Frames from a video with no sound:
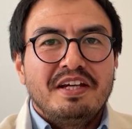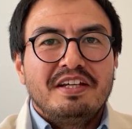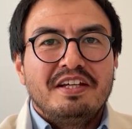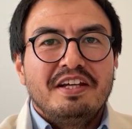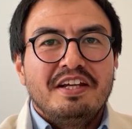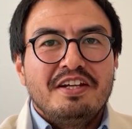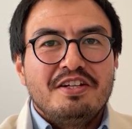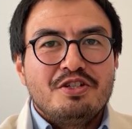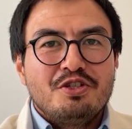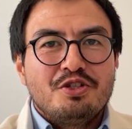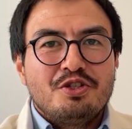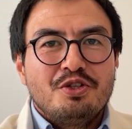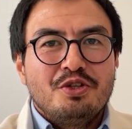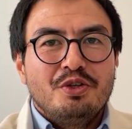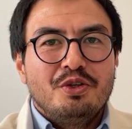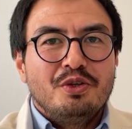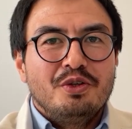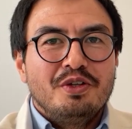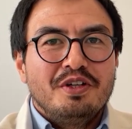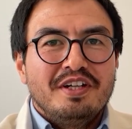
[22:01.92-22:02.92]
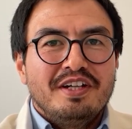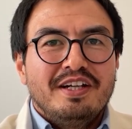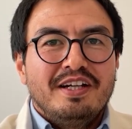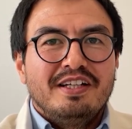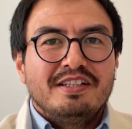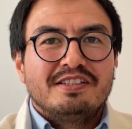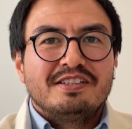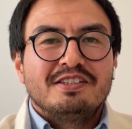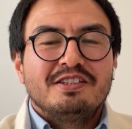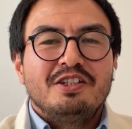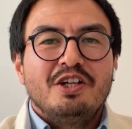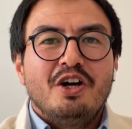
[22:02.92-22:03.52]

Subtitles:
big issue, it's